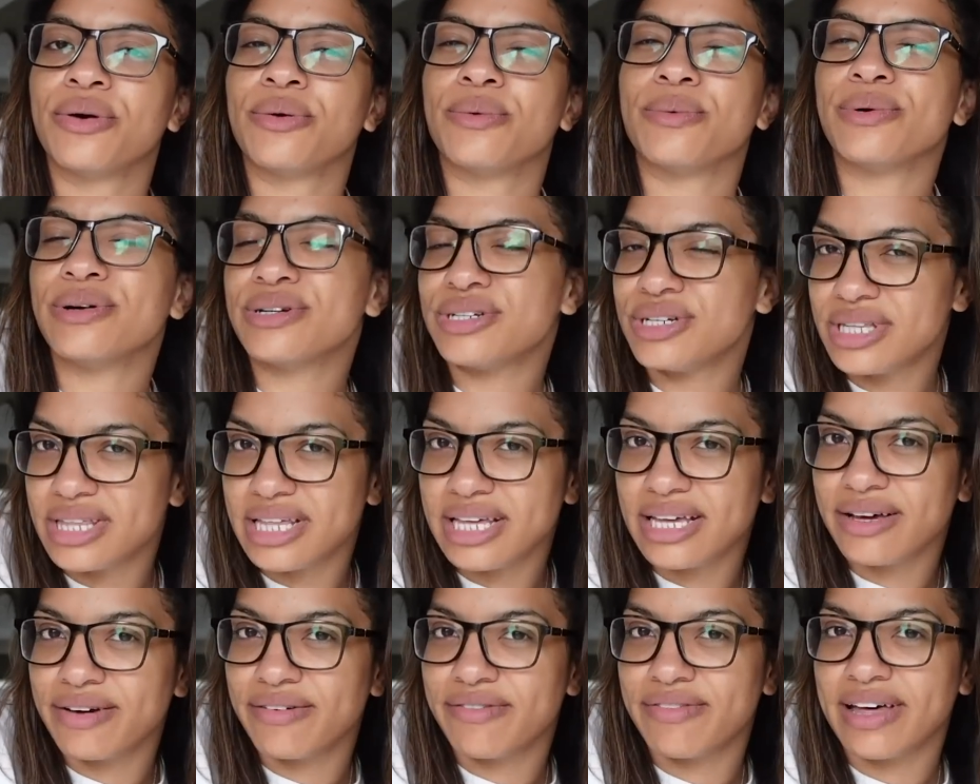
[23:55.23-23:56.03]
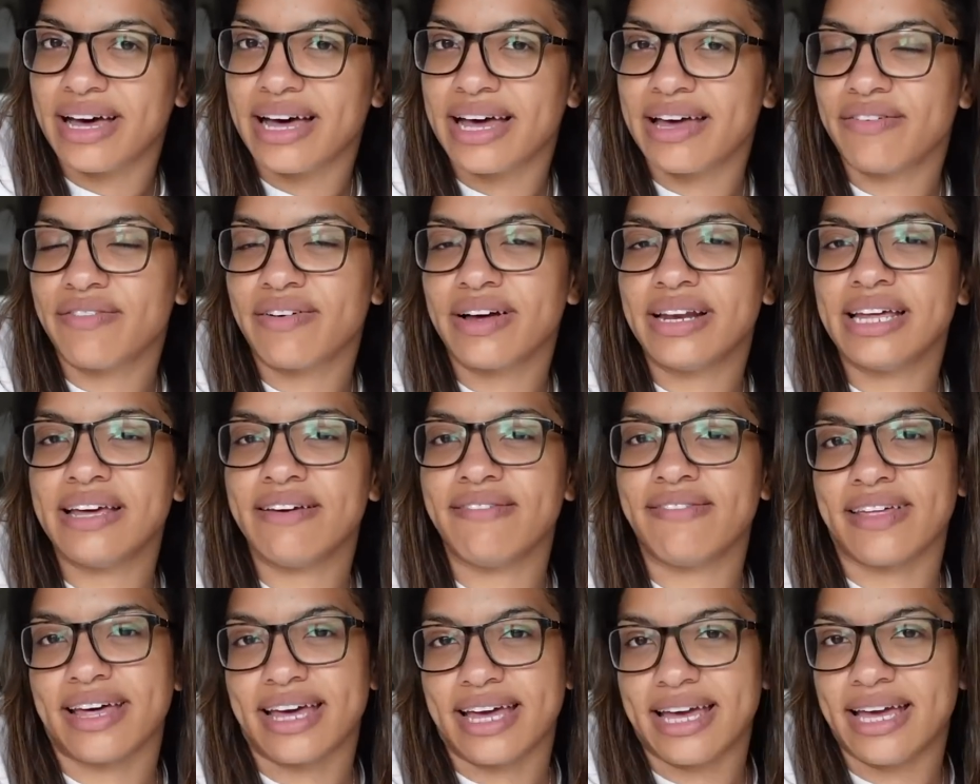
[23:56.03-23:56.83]
What do you think of that if I
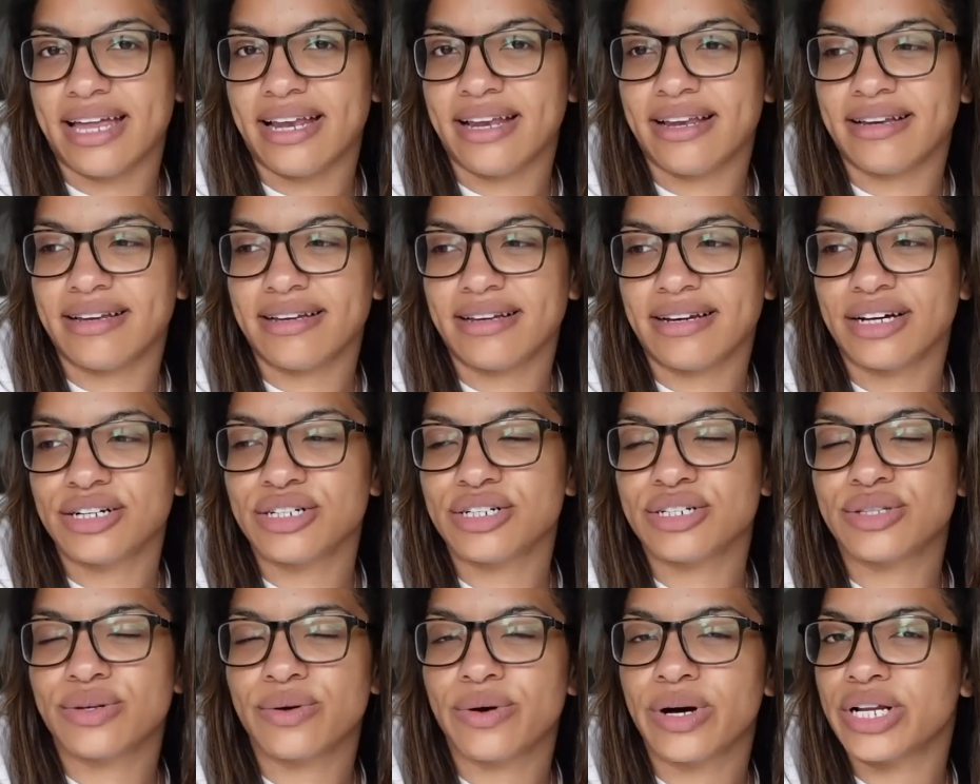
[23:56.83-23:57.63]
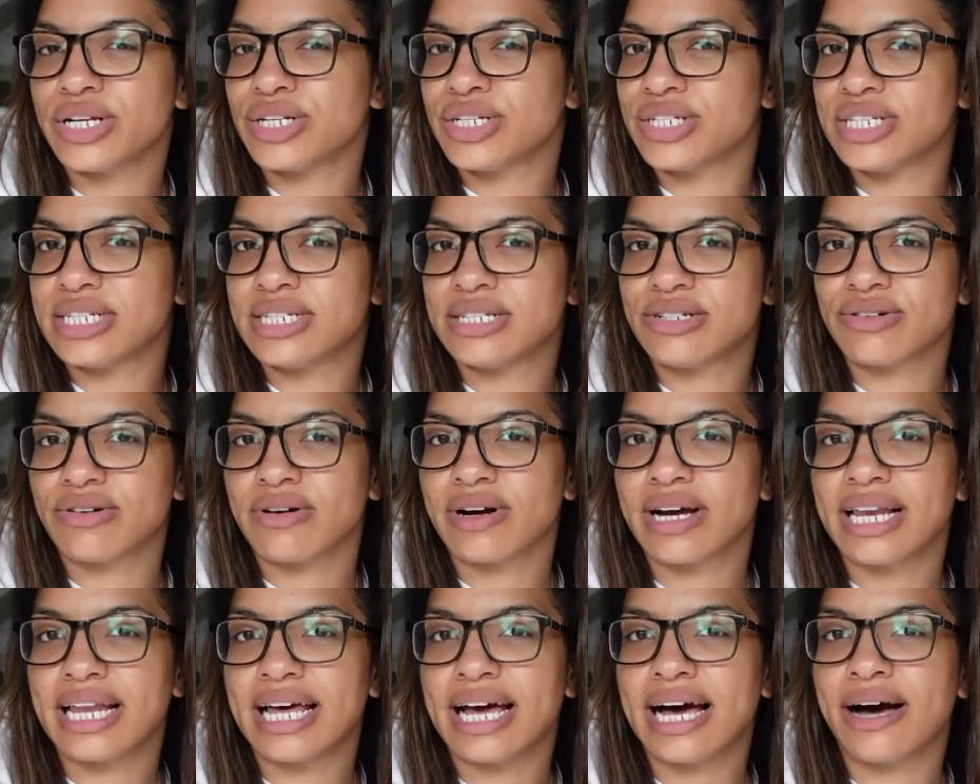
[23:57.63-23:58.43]
leave that in? I just thought I'd
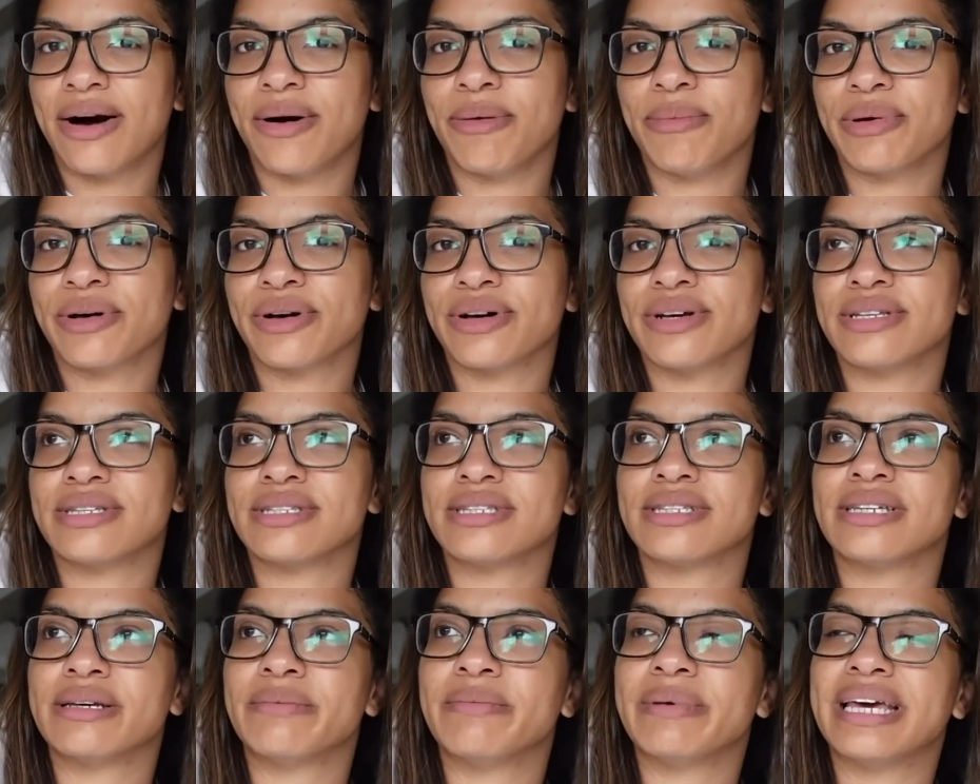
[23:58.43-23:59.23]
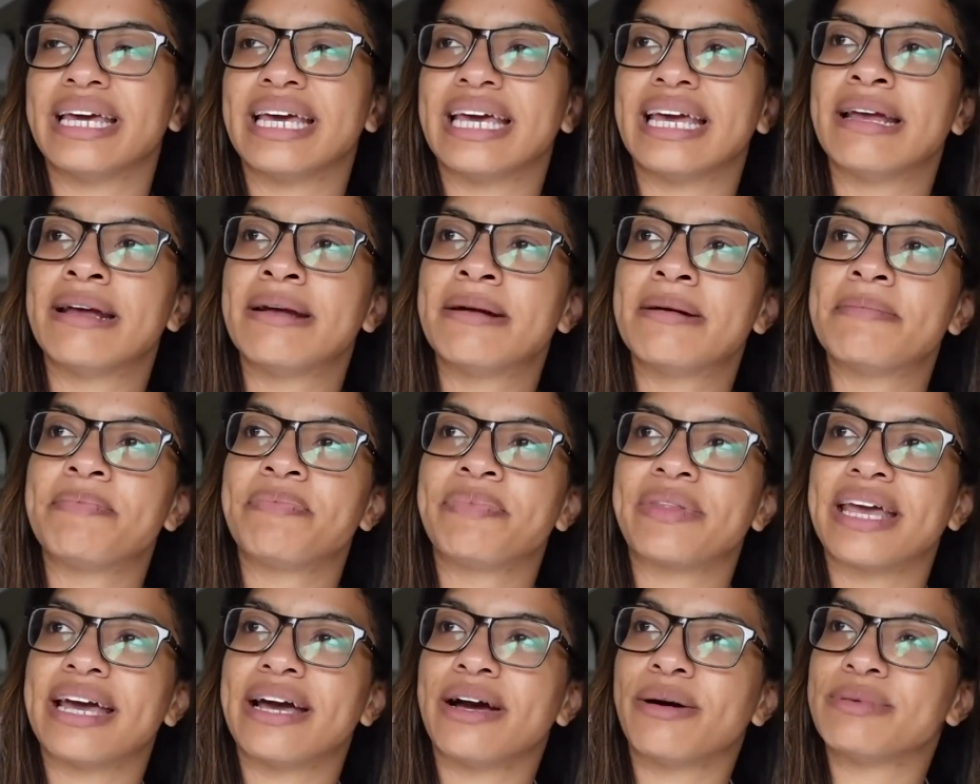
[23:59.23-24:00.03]
trial it out because to me,
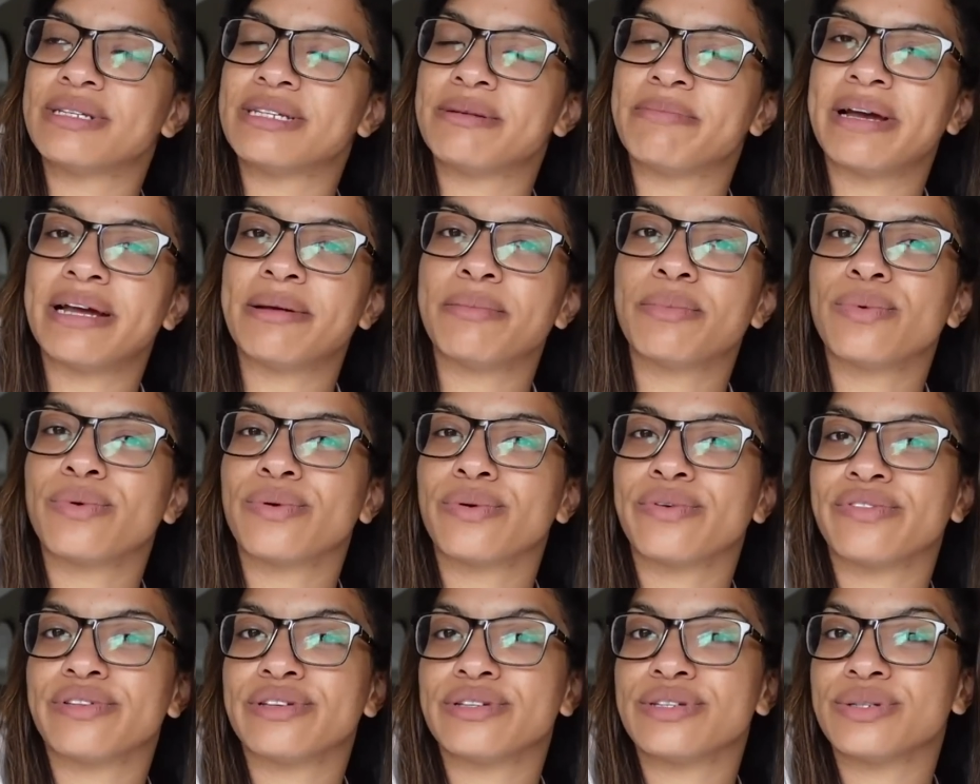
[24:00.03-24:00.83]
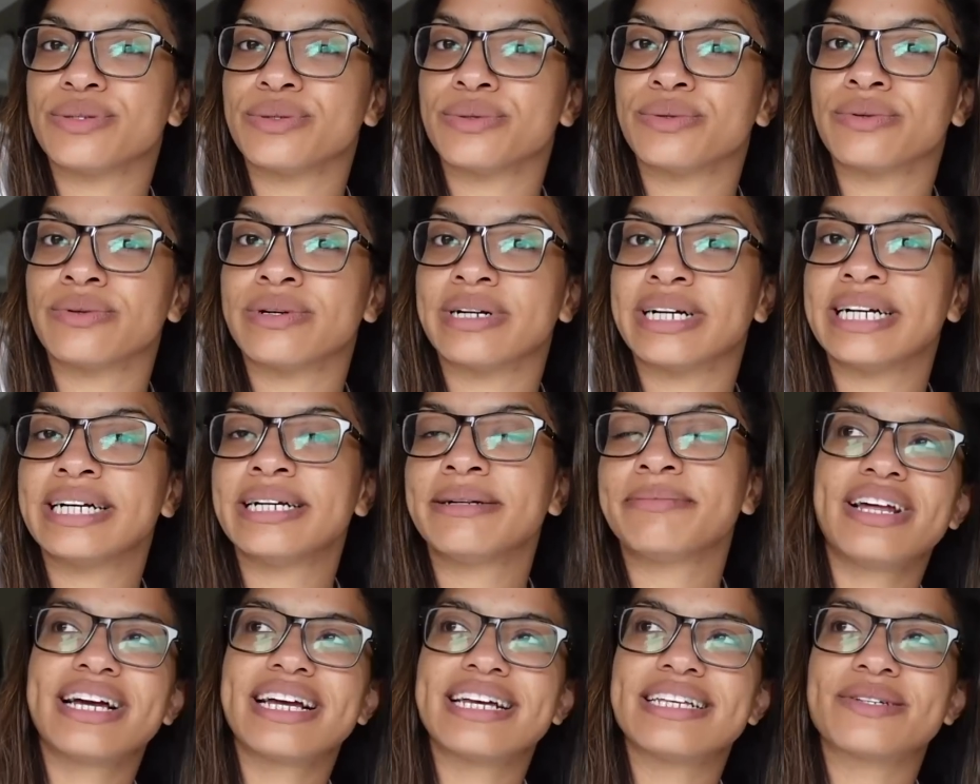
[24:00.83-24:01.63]
it helps to paint more of the story.
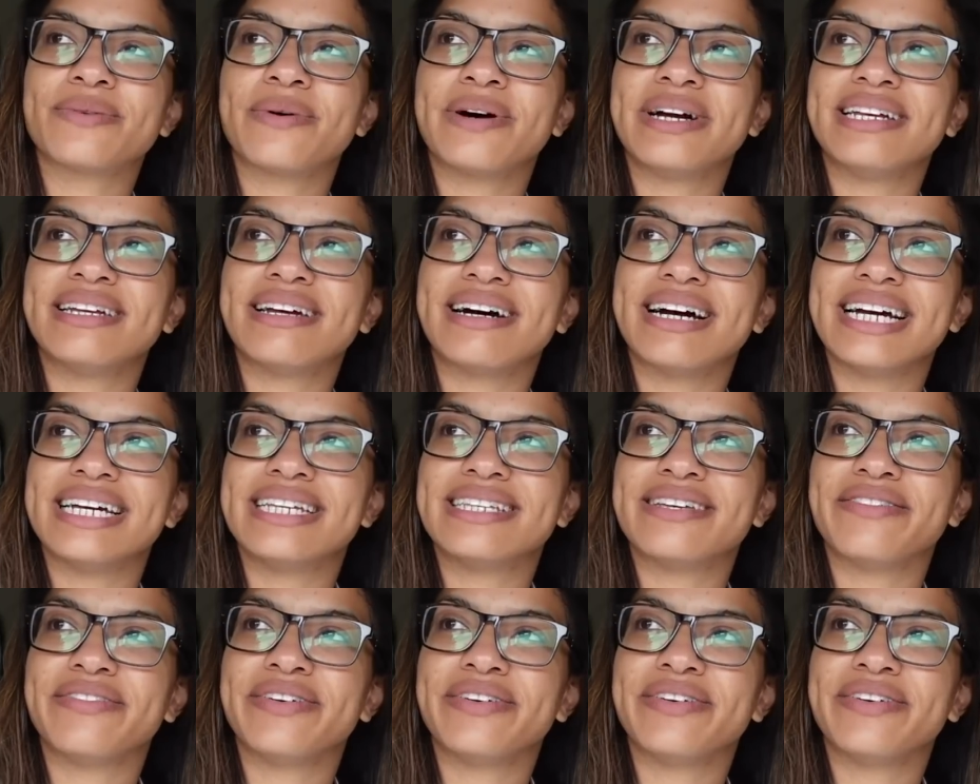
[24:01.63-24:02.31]
like it's quite nice.